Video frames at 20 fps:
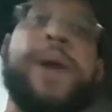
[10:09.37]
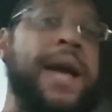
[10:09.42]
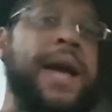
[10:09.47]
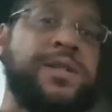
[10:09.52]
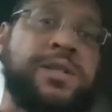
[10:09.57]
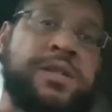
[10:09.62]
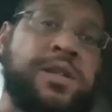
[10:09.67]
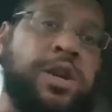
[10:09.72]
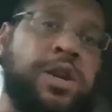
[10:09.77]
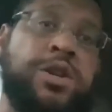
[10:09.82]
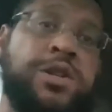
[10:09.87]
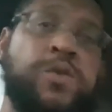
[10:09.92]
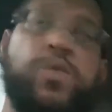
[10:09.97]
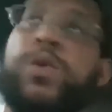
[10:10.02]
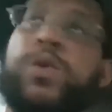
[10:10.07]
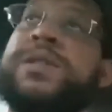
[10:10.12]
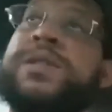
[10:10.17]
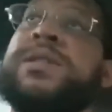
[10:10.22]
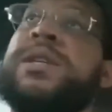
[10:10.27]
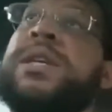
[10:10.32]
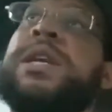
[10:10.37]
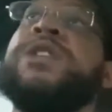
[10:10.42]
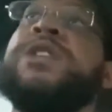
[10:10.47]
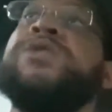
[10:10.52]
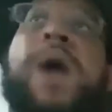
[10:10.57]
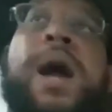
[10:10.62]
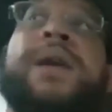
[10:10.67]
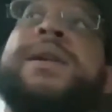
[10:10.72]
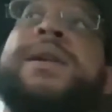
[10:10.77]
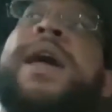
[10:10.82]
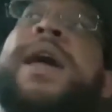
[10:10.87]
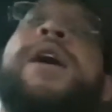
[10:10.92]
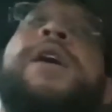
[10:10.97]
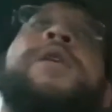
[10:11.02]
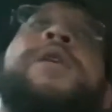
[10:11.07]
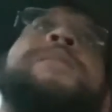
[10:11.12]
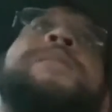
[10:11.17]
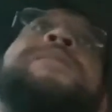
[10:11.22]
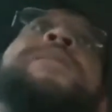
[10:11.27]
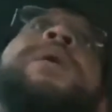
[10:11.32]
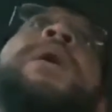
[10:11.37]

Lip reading: impatient and you just want to see these right now